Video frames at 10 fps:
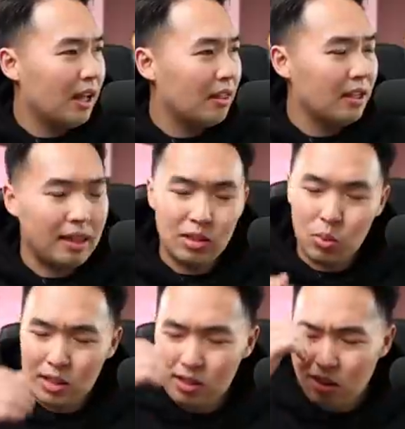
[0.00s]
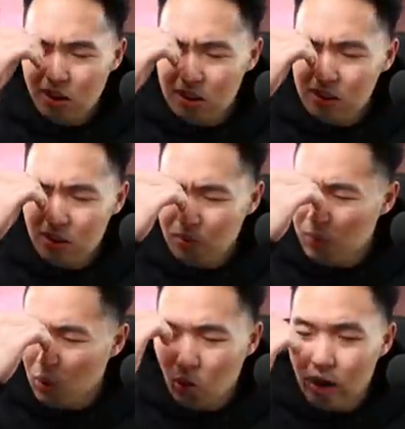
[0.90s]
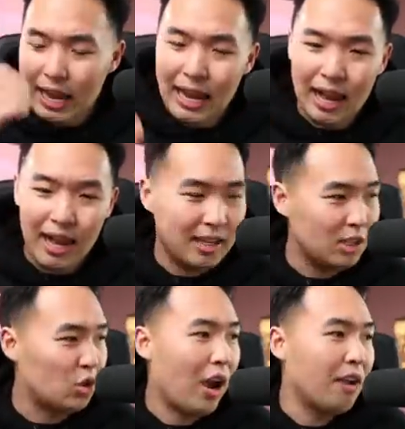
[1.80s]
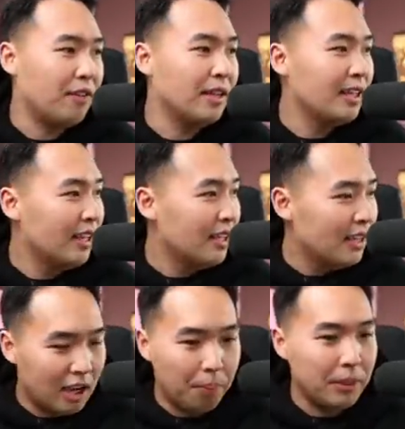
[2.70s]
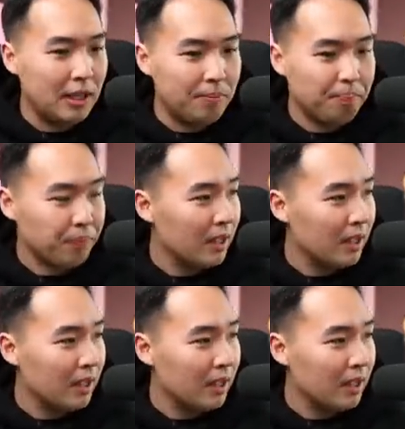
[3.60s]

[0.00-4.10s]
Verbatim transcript: I think that's what it's called, or AI driving company.